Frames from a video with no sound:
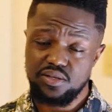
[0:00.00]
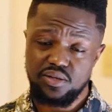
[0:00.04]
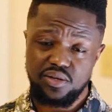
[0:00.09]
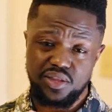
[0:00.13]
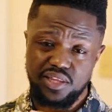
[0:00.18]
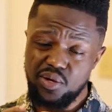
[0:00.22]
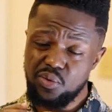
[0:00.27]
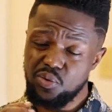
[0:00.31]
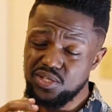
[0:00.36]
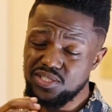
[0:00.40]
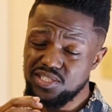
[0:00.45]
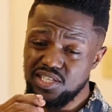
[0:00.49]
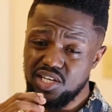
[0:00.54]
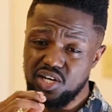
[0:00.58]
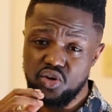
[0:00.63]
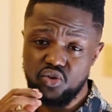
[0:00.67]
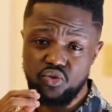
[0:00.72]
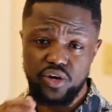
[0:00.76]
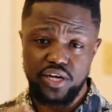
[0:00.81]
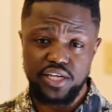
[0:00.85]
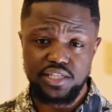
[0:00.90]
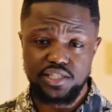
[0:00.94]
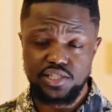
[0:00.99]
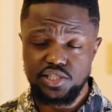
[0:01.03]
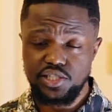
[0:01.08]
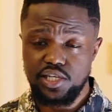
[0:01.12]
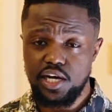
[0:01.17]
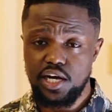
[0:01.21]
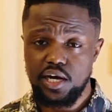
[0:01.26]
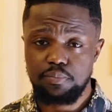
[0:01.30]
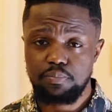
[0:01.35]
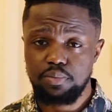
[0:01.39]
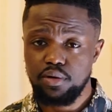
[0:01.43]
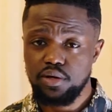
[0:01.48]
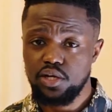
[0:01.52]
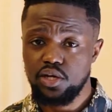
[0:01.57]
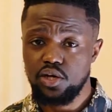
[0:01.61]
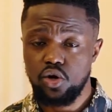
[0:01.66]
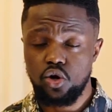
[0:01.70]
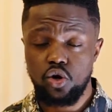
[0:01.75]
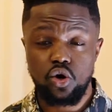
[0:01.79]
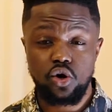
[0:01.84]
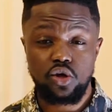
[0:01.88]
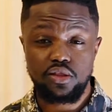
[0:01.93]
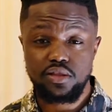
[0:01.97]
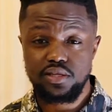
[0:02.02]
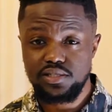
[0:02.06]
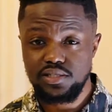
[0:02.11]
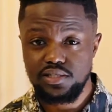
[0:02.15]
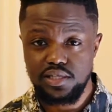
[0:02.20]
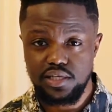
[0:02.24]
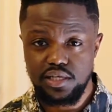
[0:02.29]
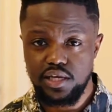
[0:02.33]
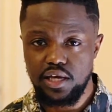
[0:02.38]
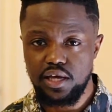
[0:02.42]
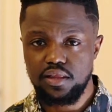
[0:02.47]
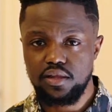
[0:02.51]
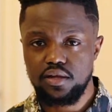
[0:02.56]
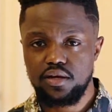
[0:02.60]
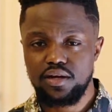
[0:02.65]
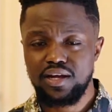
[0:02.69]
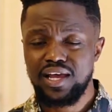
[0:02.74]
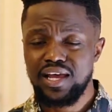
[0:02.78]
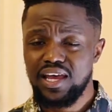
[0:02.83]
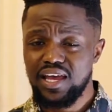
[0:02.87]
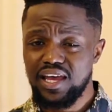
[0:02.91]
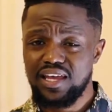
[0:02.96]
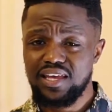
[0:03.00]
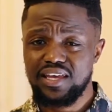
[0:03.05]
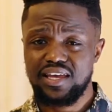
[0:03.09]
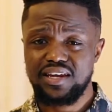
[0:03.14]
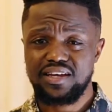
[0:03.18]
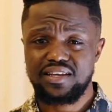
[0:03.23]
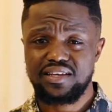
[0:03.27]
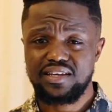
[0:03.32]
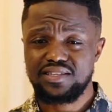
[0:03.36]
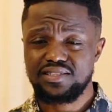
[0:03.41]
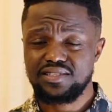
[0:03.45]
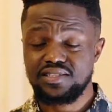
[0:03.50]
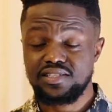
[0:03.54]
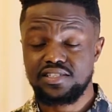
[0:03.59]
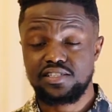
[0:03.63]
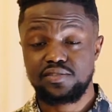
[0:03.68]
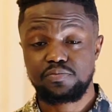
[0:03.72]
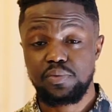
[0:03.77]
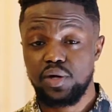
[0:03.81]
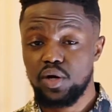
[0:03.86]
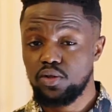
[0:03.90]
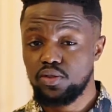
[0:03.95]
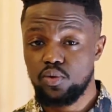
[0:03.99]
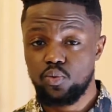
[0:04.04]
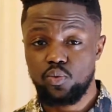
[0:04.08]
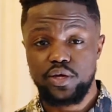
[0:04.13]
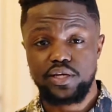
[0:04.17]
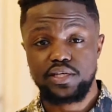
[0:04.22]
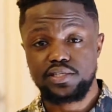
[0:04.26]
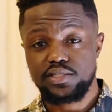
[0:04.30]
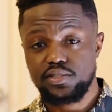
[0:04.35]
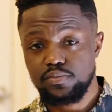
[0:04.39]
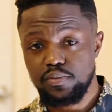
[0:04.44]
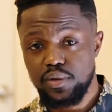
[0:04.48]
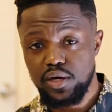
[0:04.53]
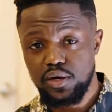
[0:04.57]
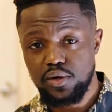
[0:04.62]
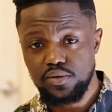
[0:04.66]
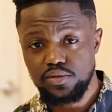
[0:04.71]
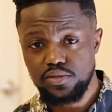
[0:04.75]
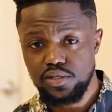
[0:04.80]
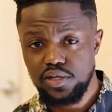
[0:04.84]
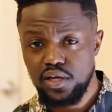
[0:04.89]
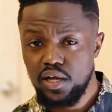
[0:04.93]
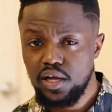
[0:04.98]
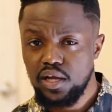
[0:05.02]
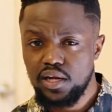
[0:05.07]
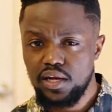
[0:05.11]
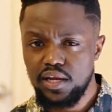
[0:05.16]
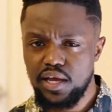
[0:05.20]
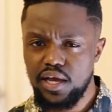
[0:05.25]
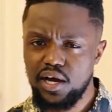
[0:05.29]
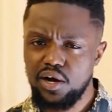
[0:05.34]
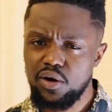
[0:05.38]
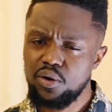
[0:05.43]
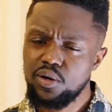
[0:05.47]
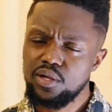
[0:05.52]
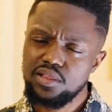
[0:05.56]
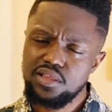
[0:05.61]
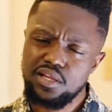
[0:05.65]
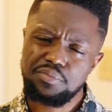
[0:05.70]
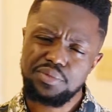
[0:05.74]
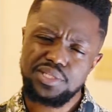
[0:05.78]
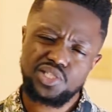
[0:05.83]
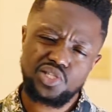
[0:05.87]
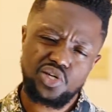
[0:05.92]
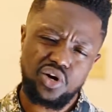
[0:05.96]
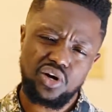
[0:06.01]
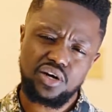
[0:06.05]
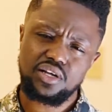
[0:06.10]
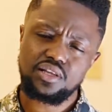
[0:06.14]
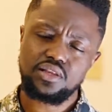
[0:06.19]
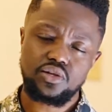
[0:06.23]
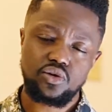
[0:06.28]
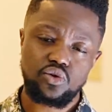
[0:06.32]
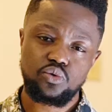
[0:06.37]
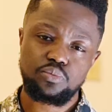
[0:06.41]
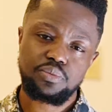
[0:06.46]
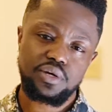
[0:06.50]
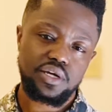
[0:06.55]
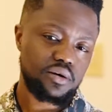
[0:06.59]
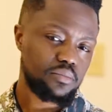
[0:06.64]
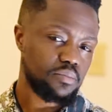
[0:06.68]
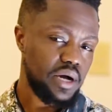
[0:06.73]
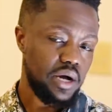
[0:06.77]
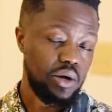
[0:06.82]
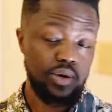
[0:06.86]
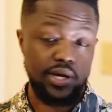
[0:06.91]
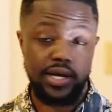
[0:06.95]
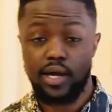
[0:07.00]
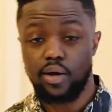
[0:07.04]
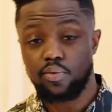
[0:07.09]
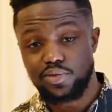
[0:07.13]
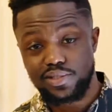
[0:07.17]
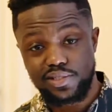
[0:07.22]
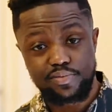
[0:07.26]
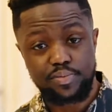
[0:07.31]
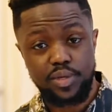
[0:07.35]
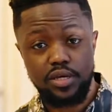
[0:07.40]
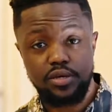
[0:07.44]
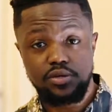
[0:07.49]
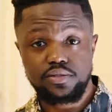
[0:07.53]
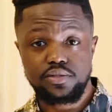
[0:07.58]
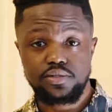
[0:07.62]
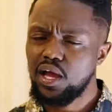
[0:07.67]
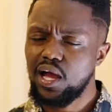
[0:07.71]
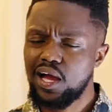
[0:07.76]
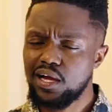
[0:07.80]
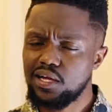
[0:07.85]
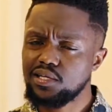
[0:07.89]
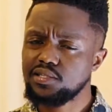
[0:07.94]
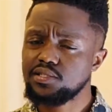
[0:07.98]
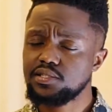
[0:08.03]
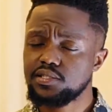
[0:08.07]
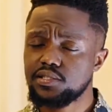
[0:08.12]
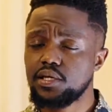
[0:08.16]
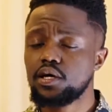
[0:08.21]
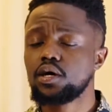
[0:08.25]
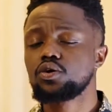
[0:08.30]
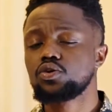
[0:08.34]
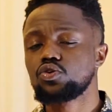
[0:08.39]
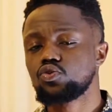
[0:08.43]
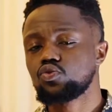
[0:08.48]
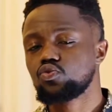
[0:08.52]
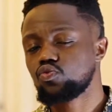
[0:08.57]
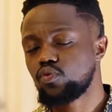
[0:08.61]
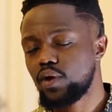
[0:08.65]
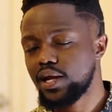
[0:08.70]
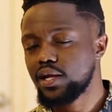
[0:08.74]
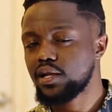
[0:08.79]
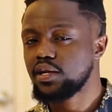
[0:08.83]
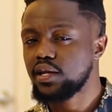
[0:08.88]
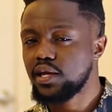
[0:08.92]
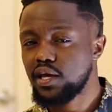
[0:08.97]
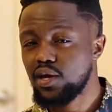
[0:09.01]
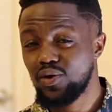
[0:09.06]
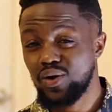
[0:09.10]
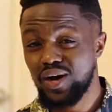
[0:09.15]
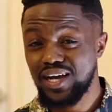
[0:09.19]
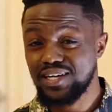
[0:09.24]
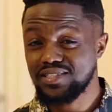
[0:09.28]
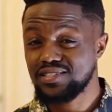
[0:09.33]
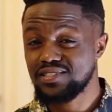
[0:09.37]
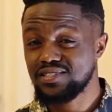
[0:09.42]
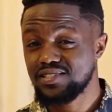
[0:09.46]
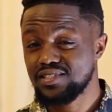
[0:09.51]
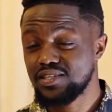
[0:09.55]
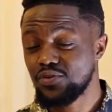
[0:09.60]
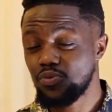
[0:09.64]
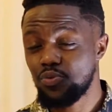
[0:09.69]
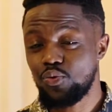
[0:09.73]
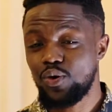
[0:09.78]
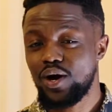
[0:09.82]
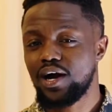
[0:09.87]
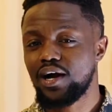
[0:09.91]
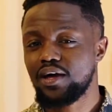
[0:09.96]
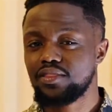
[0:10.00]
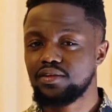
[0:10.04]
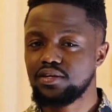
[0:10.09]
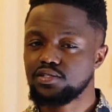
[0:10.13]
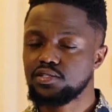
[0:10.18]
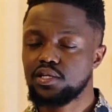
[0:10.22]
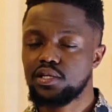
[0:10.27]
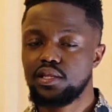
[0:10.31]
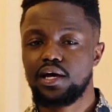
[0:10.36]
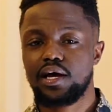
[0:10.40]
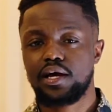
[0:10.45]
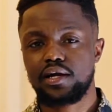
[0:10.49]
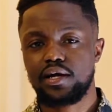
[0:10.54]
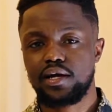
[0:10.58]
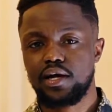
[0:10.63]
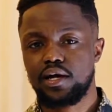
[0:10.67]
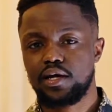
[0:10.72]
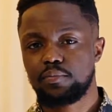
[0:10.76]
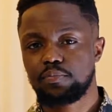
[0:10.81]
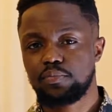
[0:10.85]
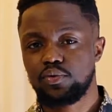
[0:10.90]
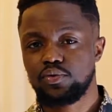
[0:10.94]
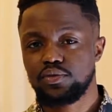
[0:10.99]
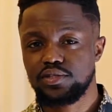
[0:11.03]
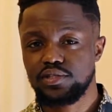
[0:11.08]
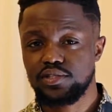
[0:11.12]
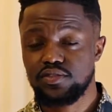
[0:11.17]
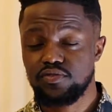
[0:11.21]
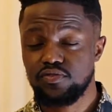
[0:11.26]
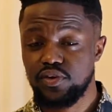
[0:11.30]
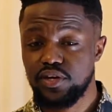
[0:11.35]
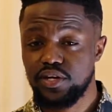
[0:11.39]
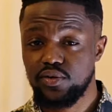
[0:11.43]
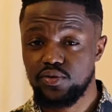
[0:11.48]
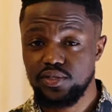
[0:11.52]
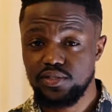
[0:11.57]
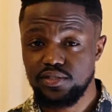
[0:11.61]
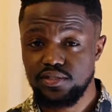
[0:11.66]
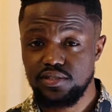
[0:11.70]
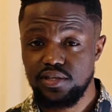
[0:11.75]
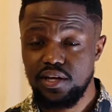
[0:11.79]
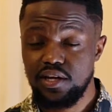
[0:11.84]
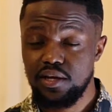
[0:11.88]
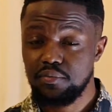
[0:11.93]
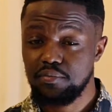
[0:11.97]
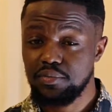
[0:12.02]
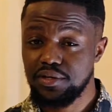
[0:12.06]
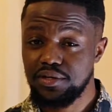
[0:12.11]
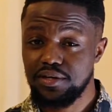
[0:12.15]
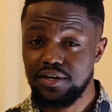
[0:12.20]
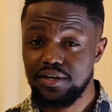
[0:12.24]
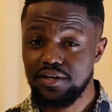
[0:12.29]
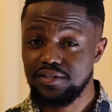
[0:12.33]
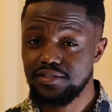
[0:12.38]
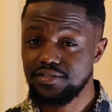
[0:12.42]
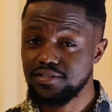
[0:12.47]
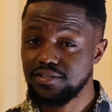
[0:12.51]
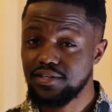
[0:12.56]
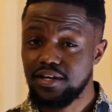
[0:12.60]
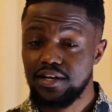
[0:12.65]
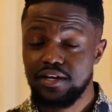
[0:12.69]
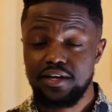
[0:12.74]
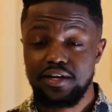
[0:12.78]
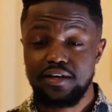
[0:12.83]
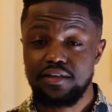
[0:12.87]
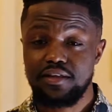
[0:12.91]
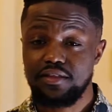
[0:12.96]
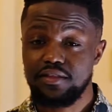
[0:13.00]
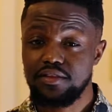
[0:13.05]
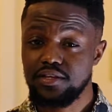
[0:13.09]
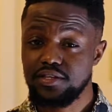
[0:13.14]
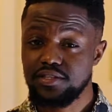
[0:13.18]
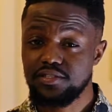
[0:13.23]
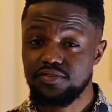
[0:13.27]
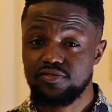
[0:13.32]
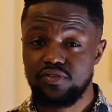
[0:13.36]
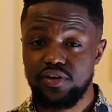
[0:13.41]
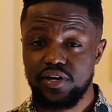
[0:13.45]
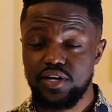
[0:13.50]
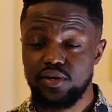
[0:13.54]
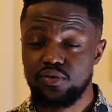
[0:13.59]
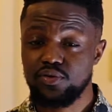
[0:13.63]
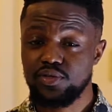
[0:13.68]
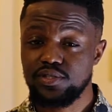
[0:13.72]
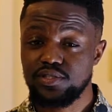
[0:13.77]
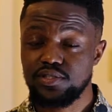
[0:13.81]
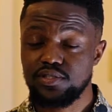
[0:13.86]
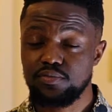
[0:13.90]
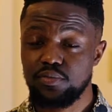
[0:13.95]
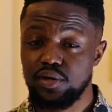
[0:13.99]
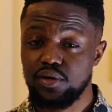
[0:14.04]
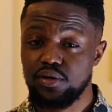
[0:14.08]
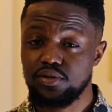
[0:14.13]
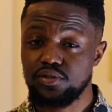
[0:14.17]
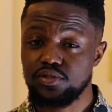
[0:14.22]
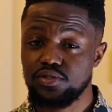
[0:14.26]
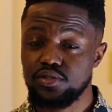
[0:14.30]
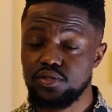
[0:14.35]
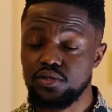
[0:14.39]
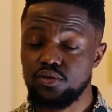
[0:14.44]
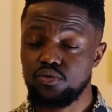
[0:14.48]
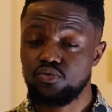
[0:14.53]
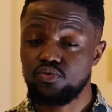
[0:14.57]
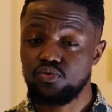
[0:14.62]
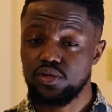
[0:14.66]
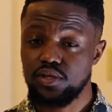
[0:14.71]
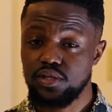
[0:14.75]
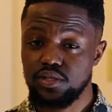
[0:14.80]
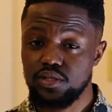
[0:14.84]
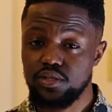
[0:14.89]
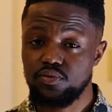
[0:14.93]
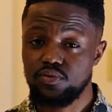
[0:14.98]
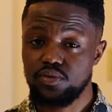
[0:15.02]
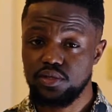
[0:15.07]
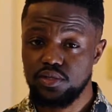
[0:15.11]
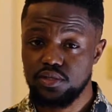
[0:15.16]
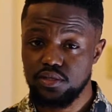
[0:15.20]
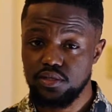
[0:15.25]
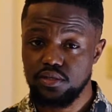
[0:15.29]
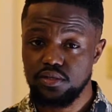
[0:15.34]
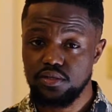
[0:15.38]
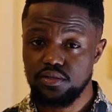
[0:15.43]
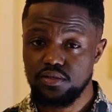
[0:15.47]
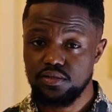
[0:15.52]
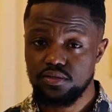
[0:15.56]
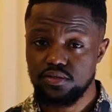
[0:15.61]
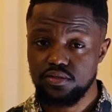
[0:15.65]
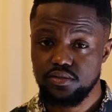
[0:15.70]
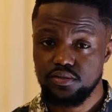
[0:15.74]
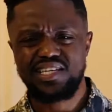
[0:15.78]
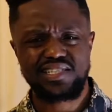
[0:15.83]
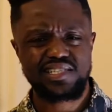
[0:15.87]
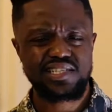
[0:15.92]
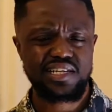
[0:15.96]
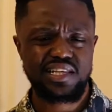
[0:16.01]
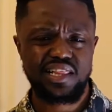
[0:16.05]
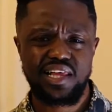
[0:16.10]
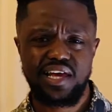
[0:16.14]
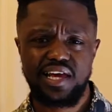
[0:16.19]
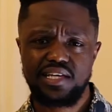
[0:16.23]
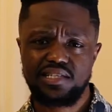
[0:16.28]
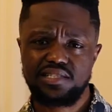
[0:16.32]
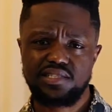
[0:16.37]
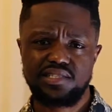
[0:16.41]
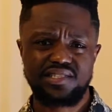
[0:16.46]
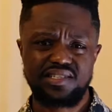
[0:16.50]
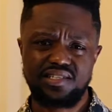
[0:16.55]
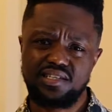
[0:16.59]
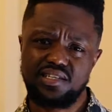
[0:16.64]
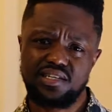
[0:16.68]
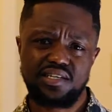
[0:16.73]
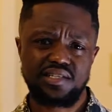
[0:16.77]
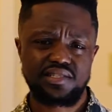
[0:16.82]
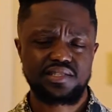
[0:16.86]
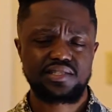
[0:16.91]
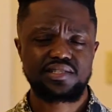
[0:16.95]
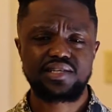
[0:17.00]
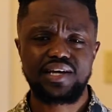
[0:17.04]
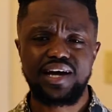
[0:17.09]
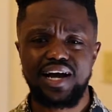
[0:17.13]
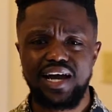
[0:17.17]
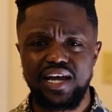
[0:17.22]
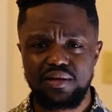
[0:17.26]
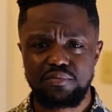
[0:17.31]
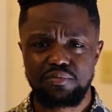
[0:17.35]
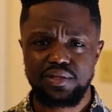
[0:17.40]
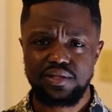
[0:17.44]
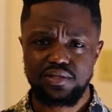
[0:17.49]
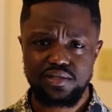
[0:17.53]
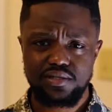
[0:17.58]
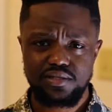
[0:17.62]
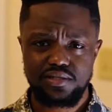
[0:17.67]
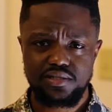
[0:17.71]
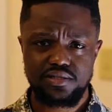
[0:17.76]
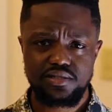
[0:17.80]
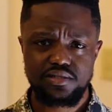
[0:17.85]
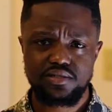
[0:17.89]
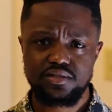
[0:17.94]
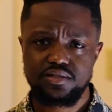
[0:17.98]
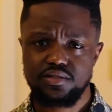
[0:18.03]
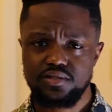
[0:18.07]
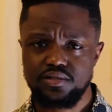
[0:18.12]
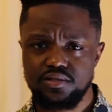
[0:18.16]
There was a great job putting all this together and getting it to smell the way it smells. Now, let me talk a little bit about how it smells. I can tell you right now, I see why there's a lot of hype on this fragrance, because this fragrance smells really, really good. It's classy, it's timeless.